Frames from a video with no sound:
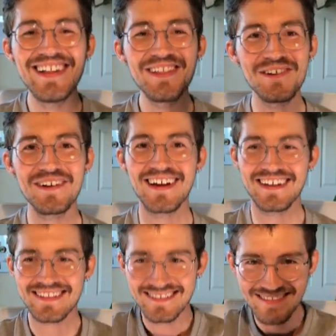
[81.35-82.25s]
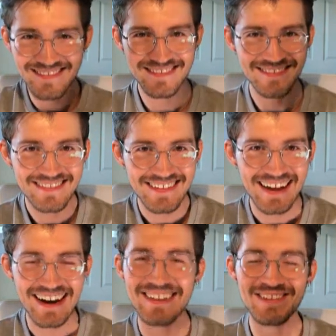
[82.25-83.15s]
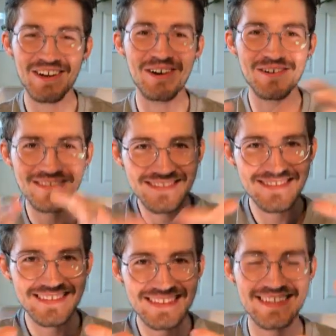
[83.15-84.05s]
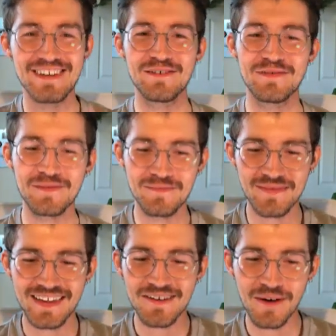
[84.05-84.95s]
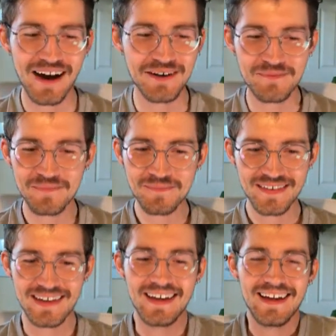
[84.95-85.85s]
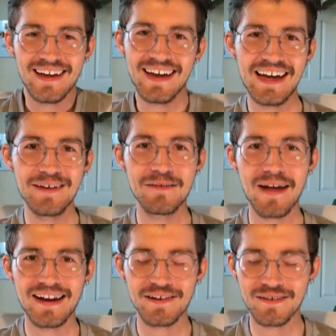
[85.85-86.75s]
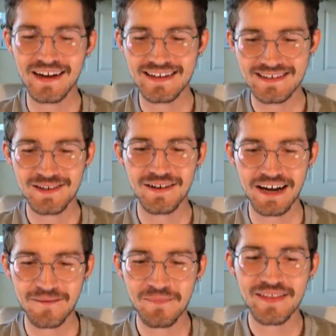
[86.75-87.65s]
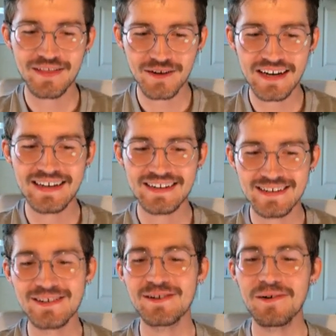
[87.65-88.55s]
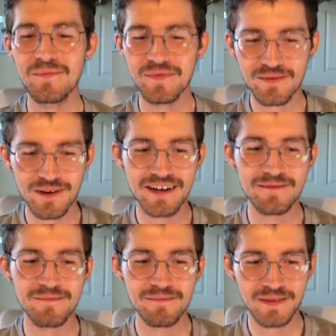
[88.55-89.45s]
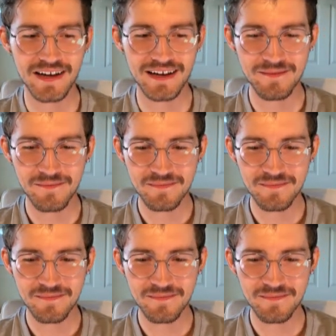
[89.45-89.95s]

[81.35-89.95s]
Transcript: LOONA in its own self. Wow, we made it, you guys. Okay, 3, 2, 1. Play.